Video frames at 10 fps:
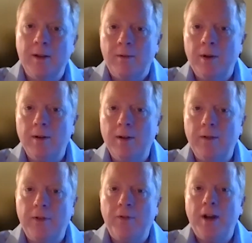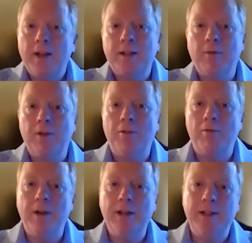Well, if, if you're asking what the
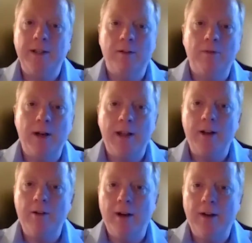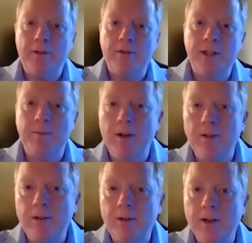reasons are, why do they go after a
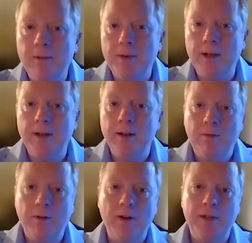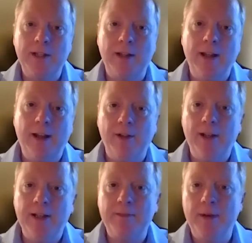smaller company where obviously they have
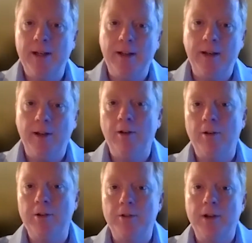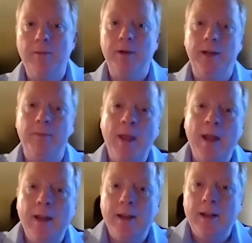less money than a larger company?
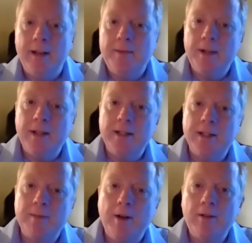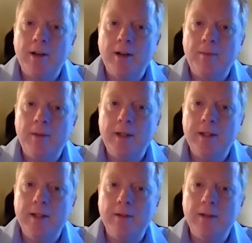It's because the smaller companies
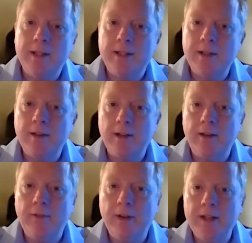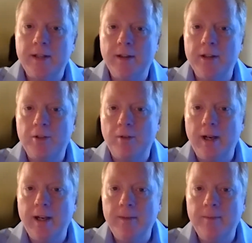don't necessarily invest in the
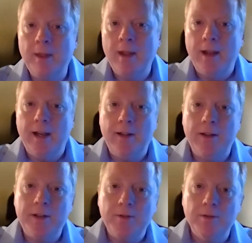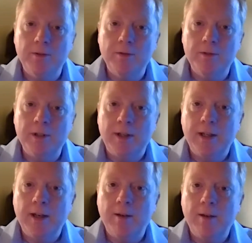training and in the tools to
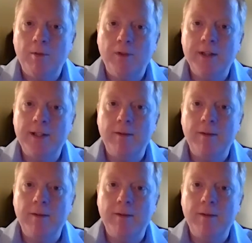help prevent cyber